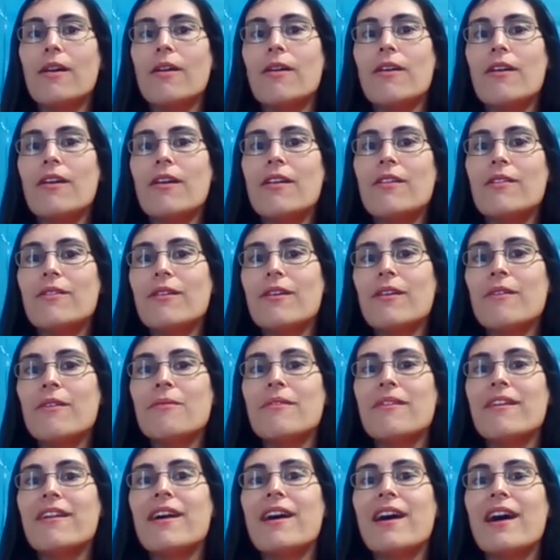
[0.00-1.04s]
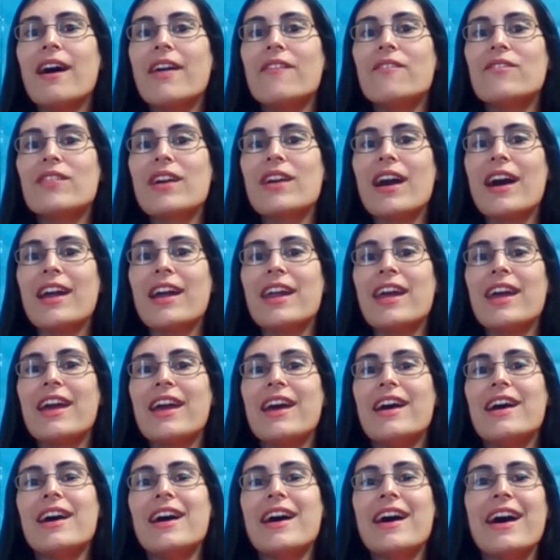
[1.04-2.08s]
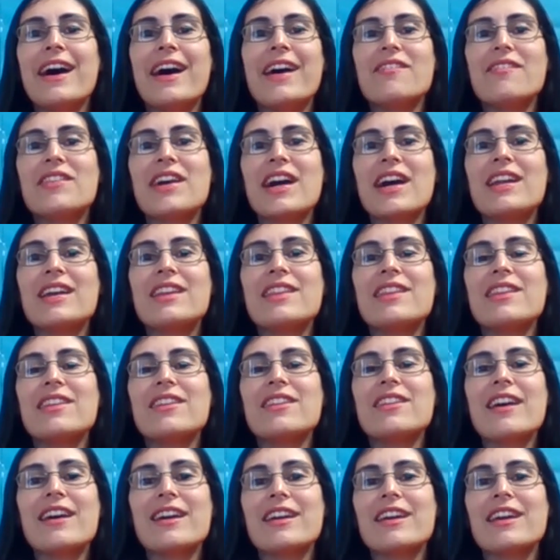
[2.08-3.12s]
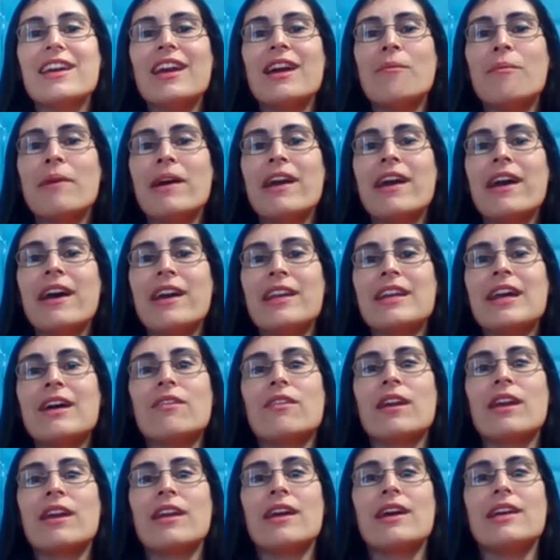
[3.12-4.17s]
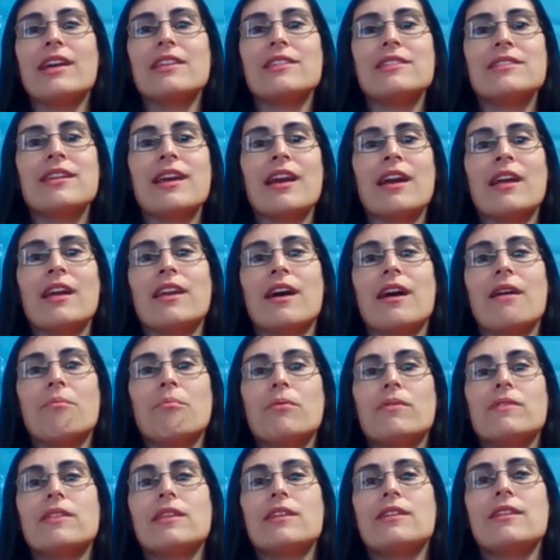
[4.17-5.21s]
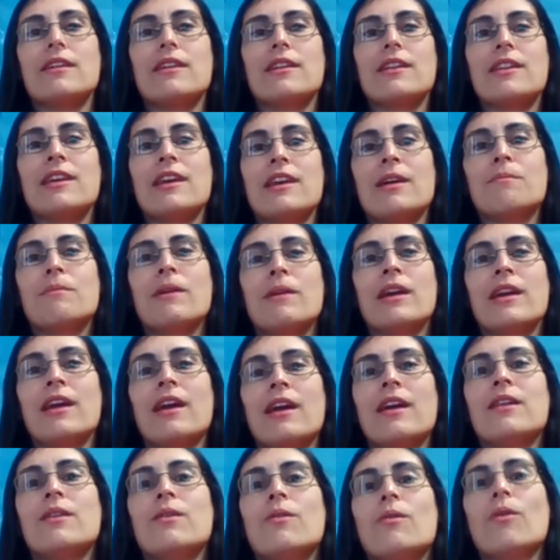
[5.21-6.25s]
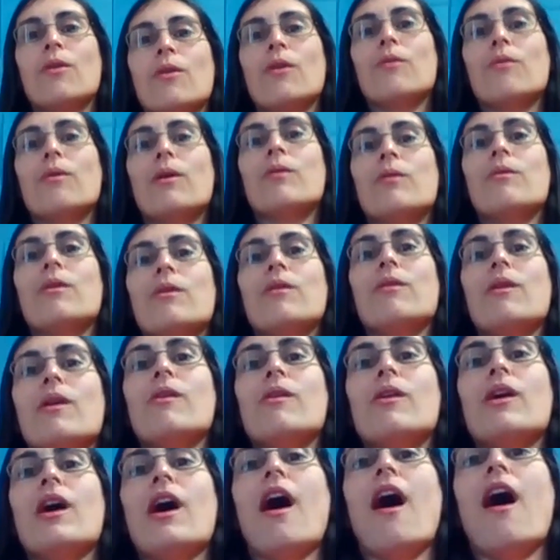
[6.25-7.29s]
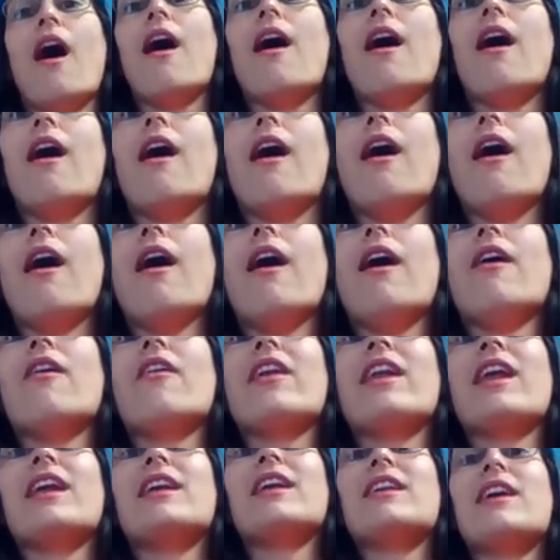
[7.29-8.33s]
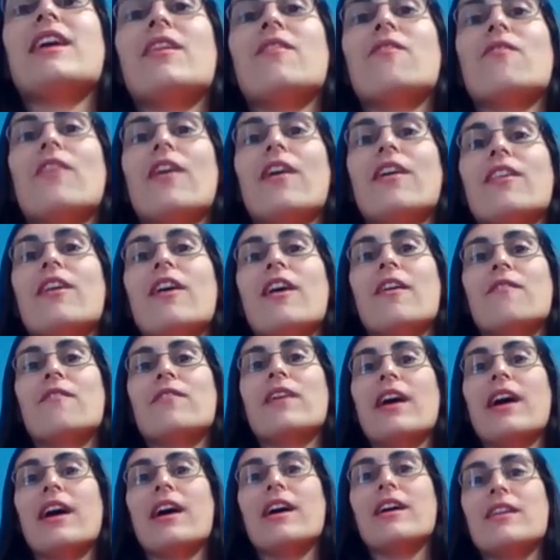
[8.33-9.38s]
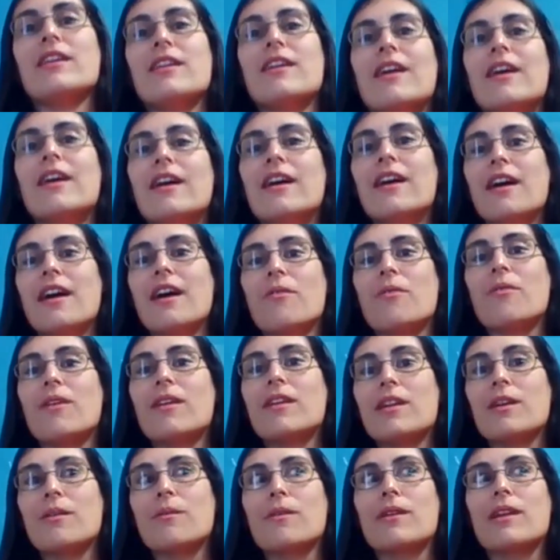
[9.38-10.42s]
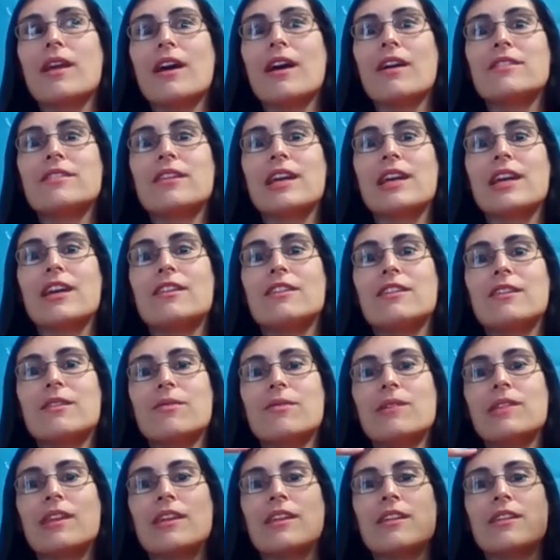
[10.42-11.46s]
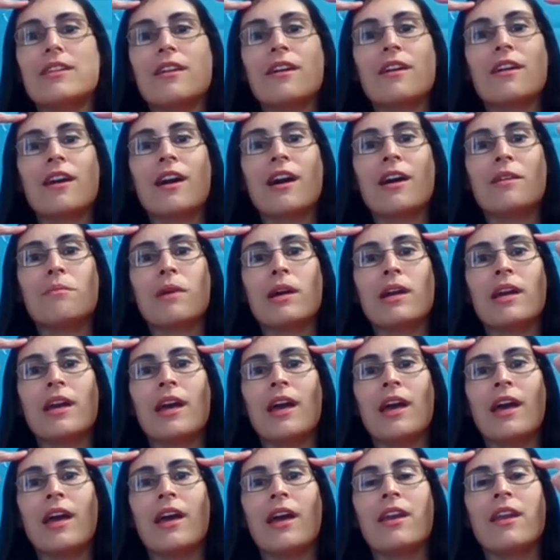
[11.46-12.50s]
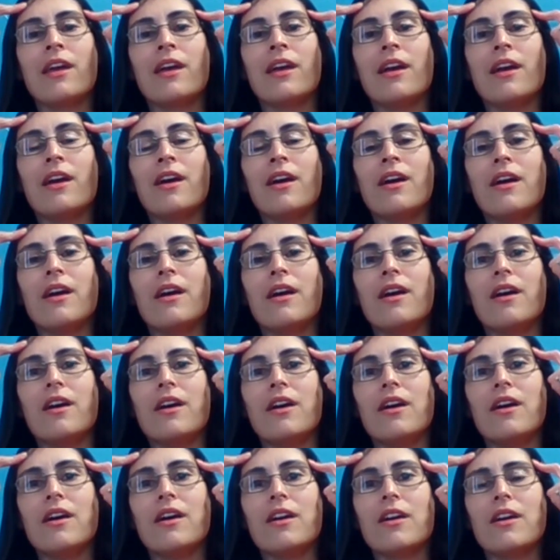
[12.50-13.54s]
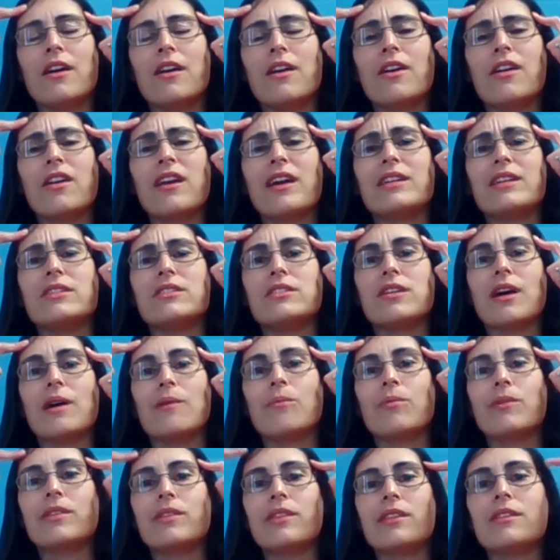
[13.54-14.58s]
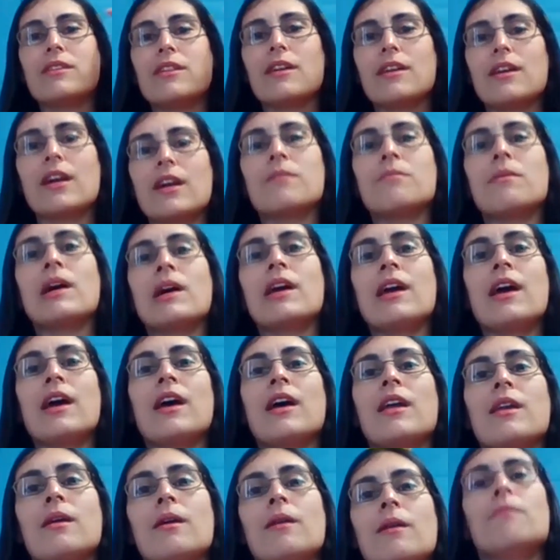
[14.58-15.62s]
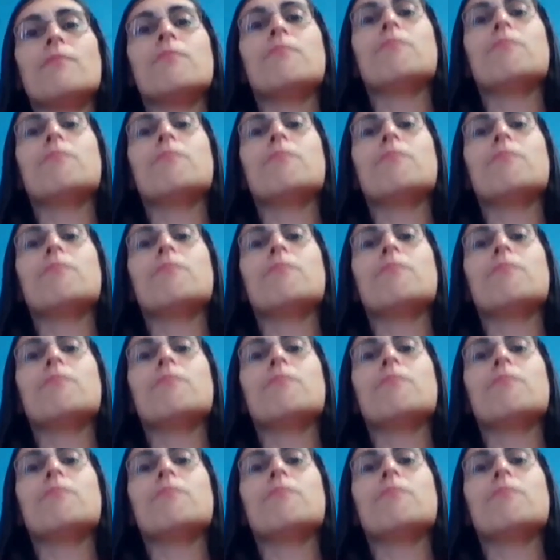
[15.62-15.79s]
Oh, oh, oh, I've got it. I've got a little ducky on my head. Now, can I stand up with the ducky on my head? Oh, oh, oh, oh. Oh, and it didn't fall off yet. I wonder what else I can do with a duck on my head. Could I jump with a duck on my head?